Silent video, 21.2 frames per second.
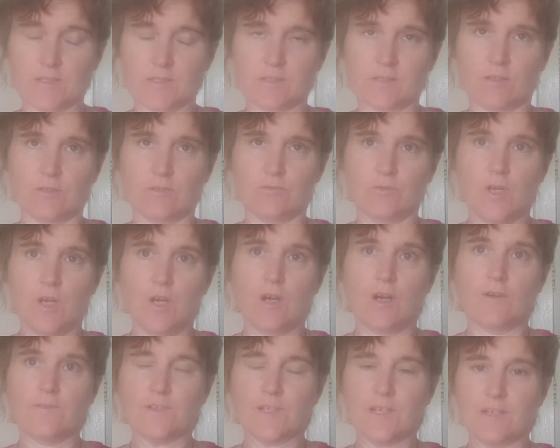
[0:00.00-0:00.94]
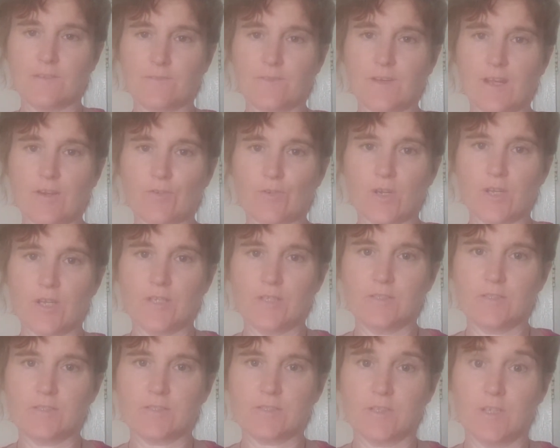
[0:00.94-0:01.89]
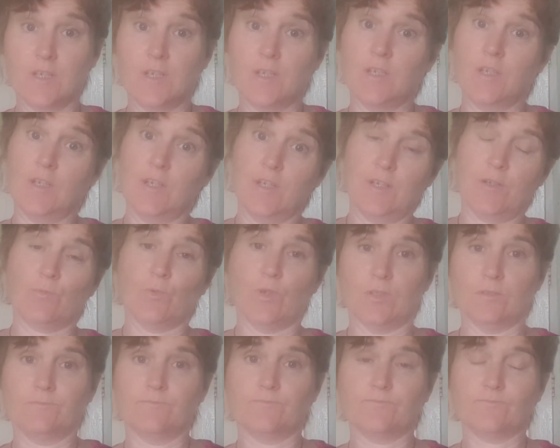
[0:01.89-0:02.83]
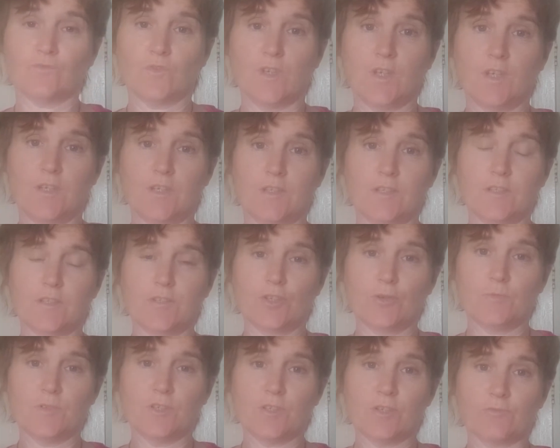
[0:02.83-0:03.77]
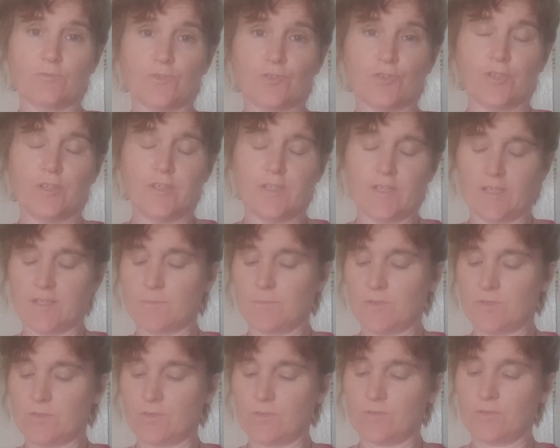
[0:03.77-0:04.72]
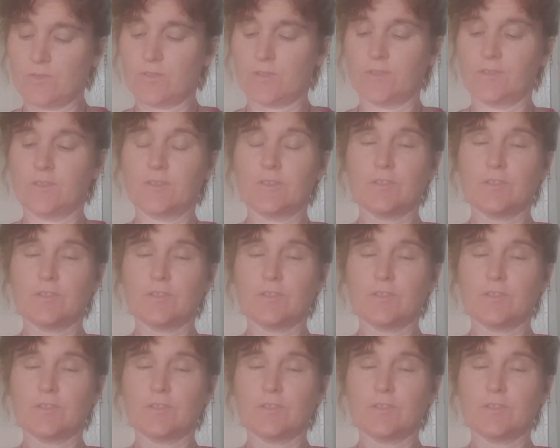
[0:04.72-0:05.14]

So obviously flower heads, well, nobody told the tree they had to be a certain size.